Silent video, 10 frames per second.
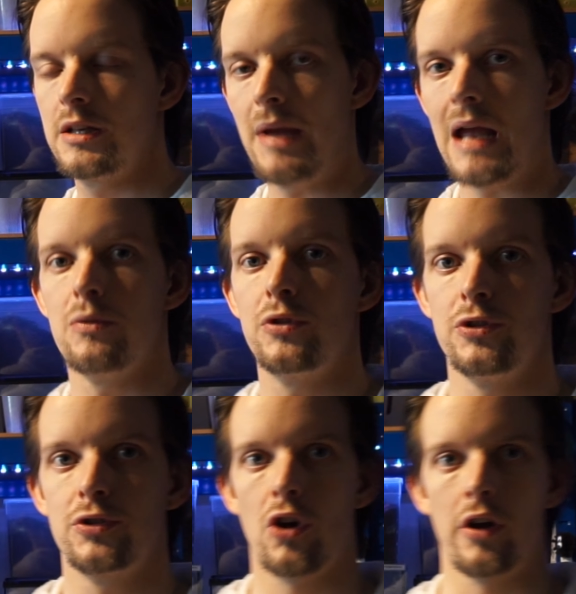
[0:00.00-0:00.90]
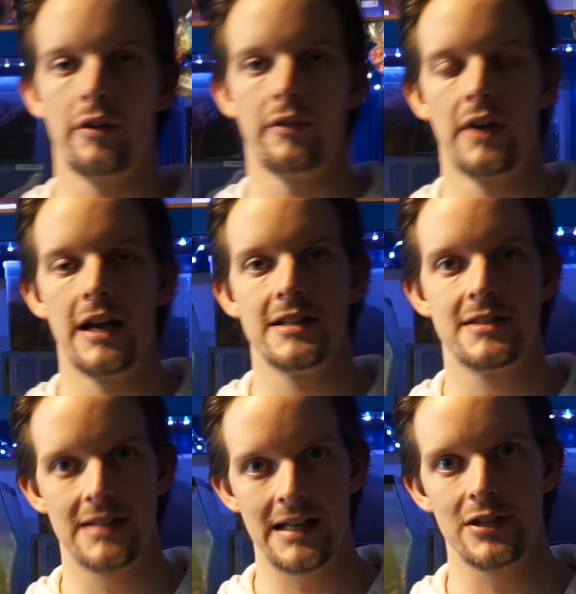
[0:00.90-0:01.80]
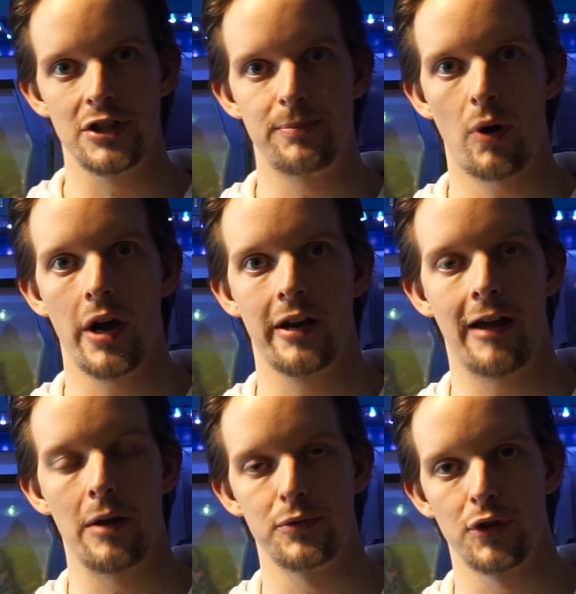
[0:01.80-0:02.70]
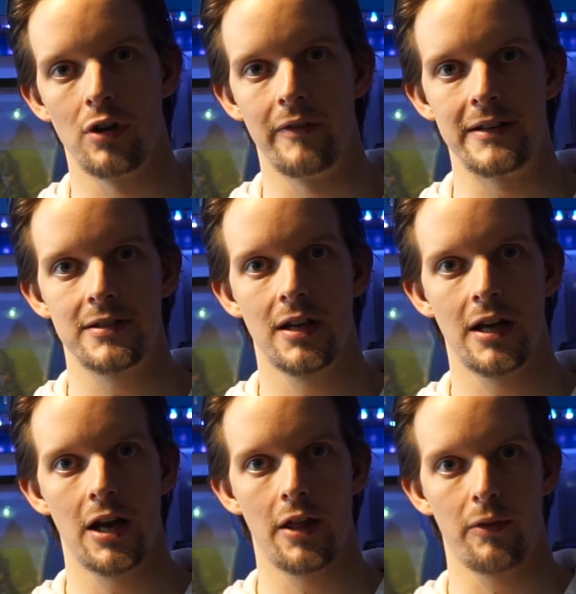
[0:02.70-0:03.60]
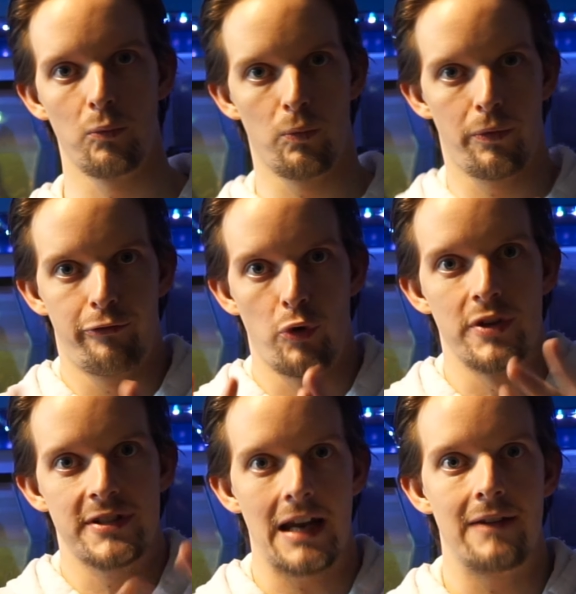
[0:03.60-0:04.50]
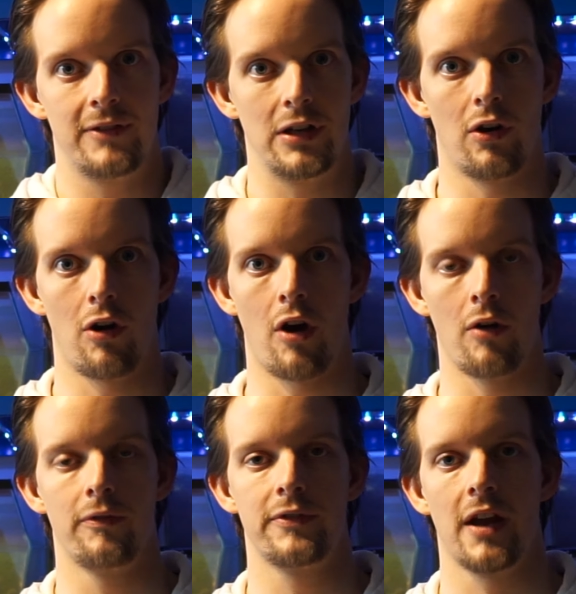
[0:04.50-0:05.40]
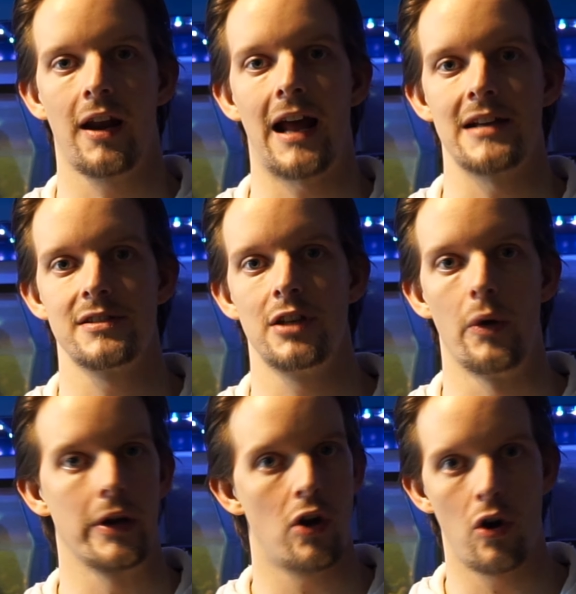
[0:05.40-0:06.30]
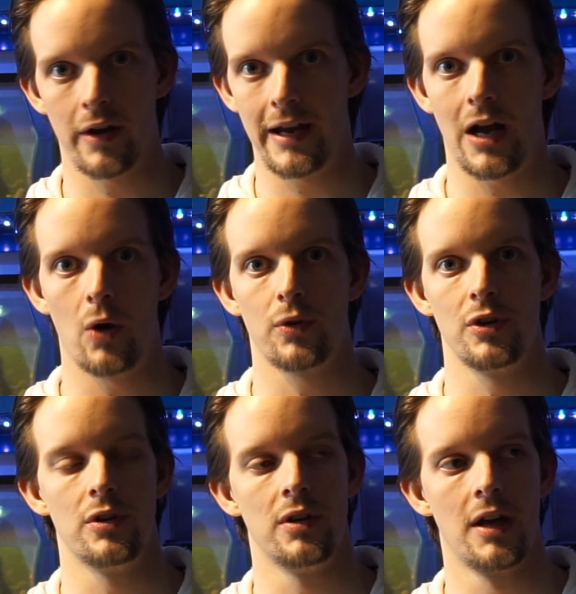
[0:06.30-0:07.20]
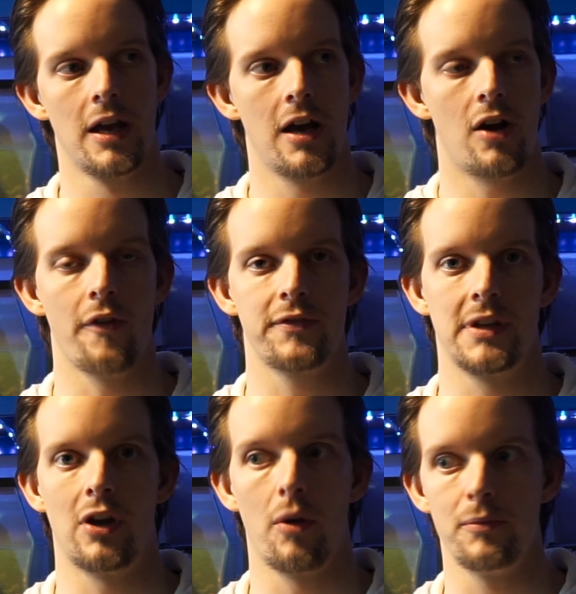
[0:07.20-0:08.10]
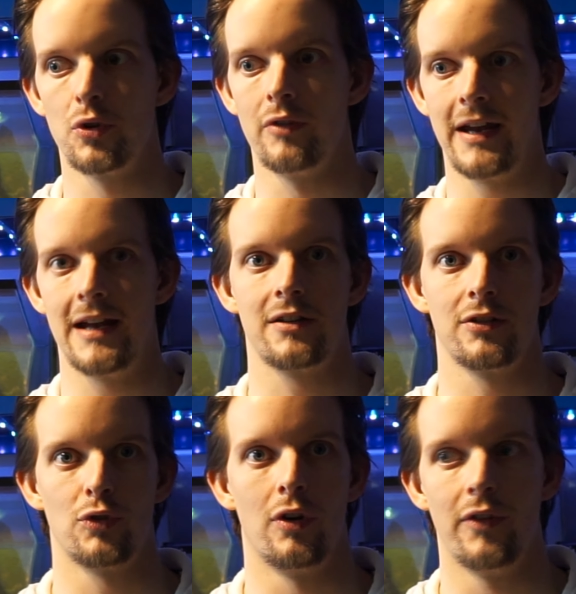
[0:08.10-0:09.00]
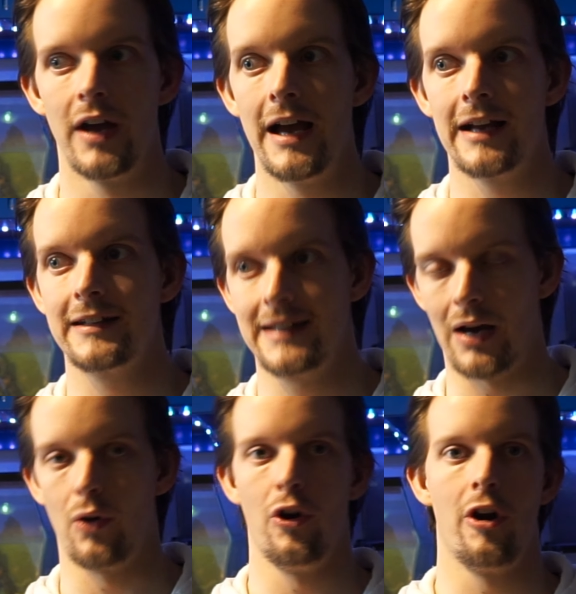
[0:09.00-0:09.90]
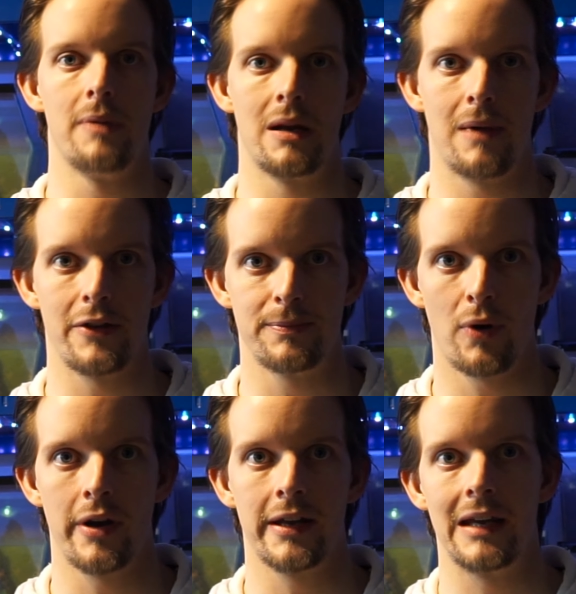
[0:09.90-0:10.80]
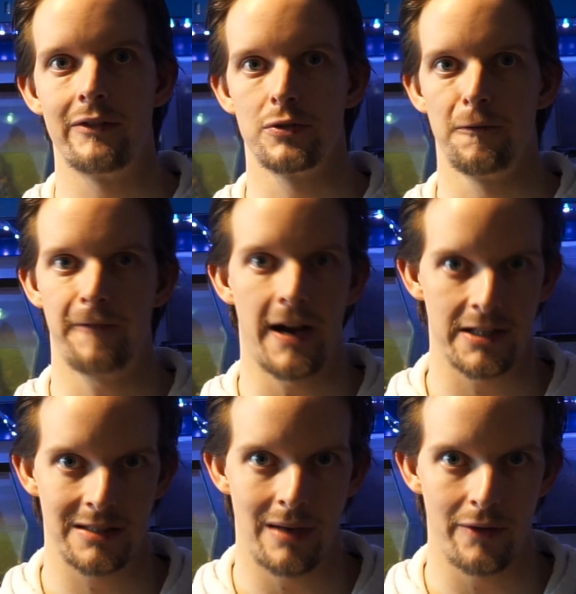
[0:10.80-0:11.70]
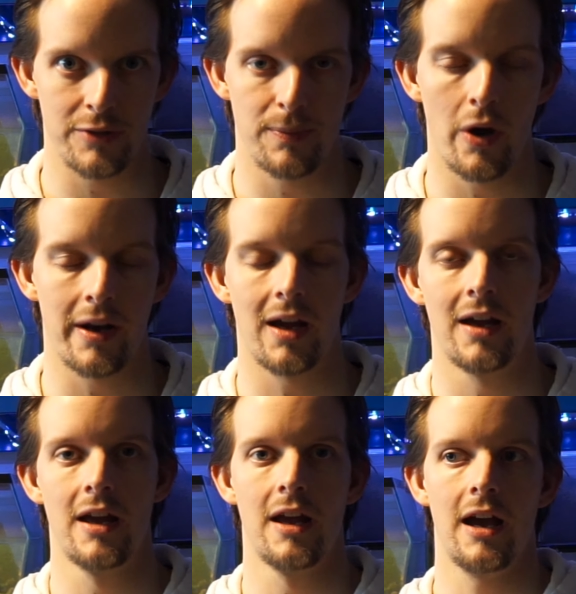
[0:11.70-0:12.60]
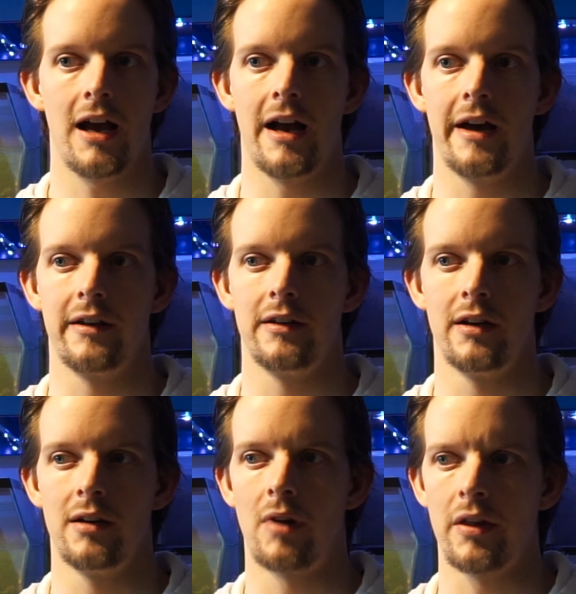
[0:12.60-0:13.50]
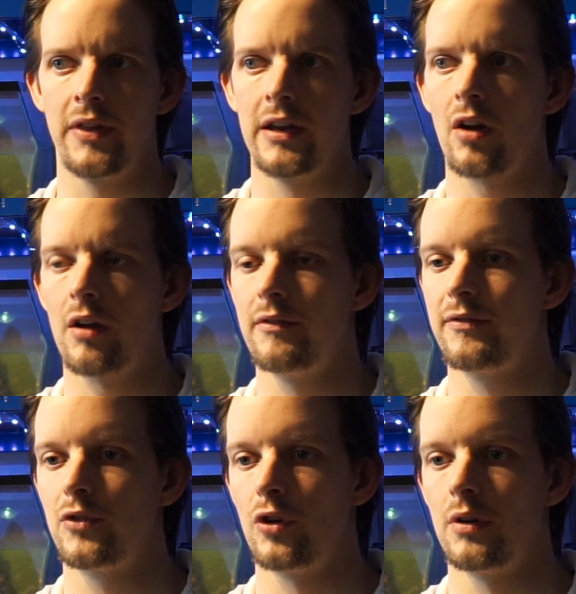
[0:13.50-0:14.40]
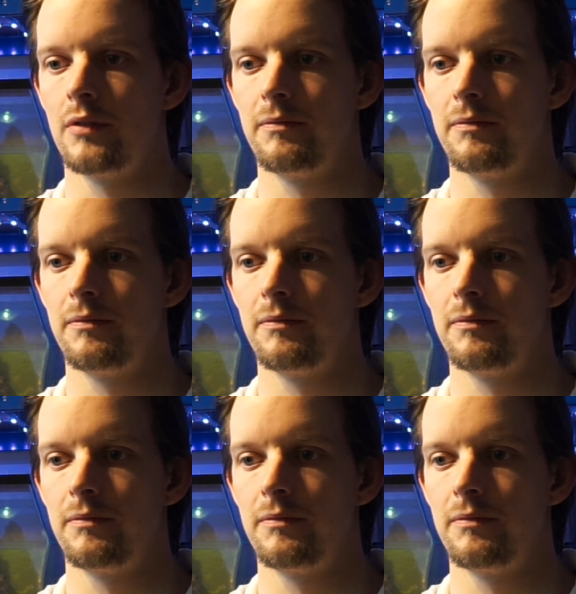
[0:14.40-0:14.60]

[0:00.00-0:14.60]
able to kind of see the spider and observe it through the safety of the glass. You know, it can't get out, and obviously I'm sort of here to sort of tell her a bit about the spider, give her some facts about the spider, and I think I've done